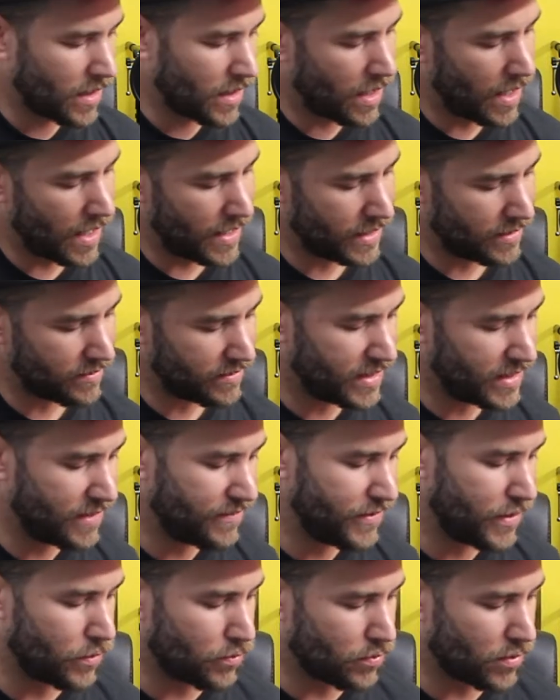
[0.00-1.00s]
kind of
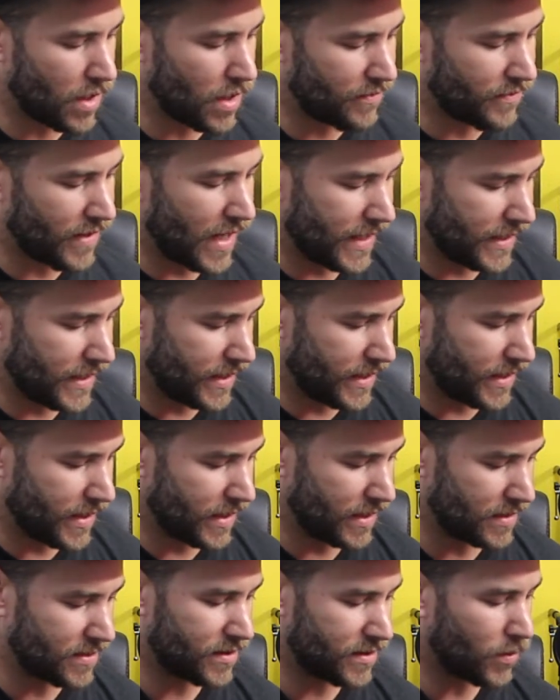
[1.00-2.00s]
give you a rough
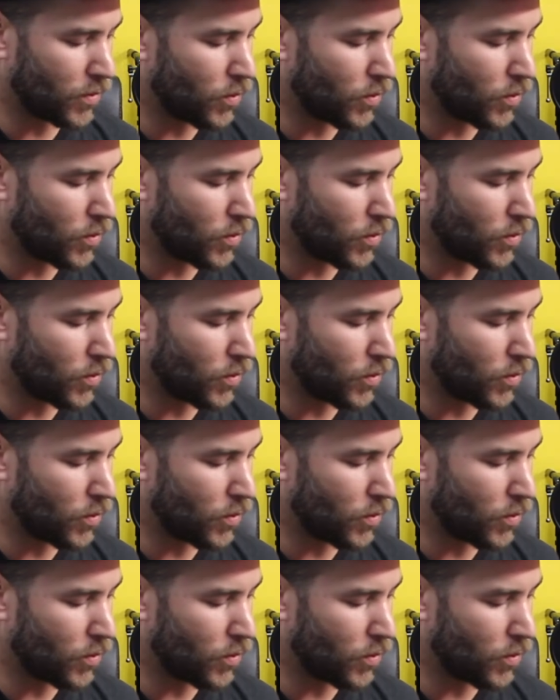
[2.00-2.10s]
idea as to